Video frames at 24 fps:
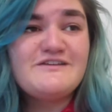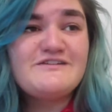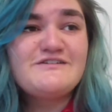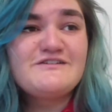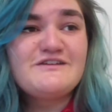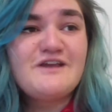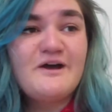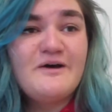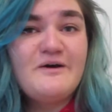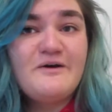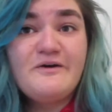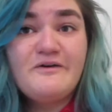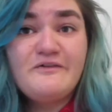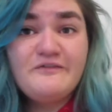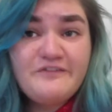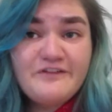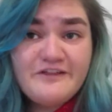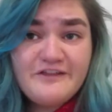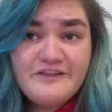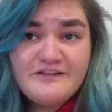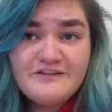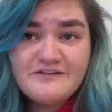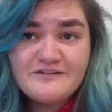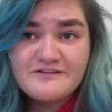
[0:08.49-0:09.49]
So
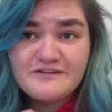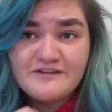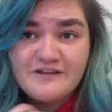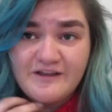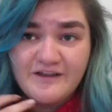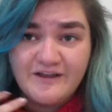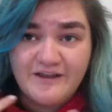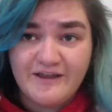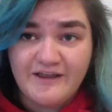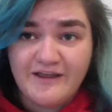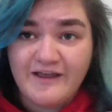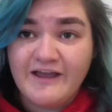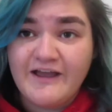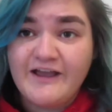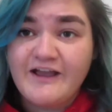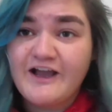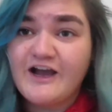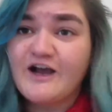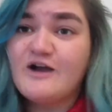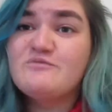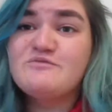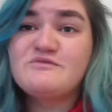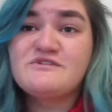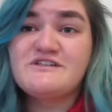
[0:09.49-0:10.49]
hopefully this
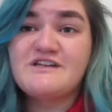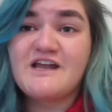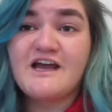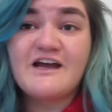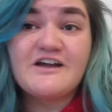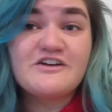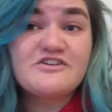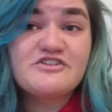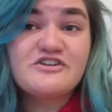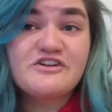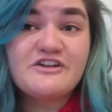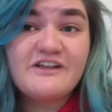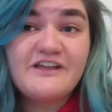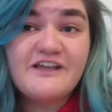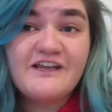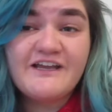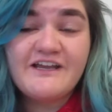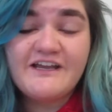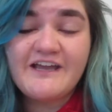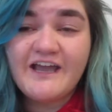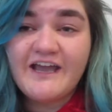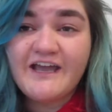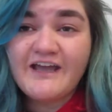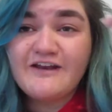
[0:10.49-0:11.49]
comes naturally
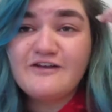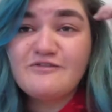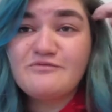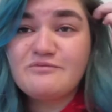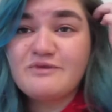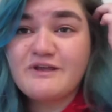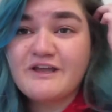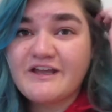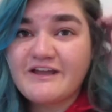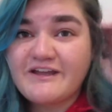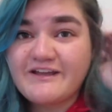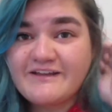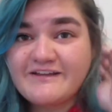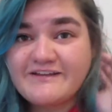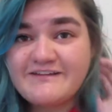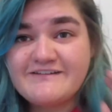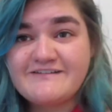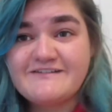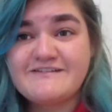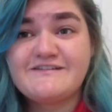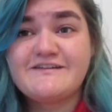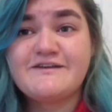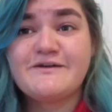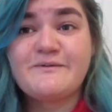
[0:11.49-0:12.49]
again,
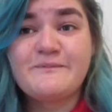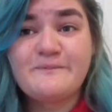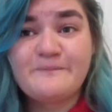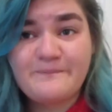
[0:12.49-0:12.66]
because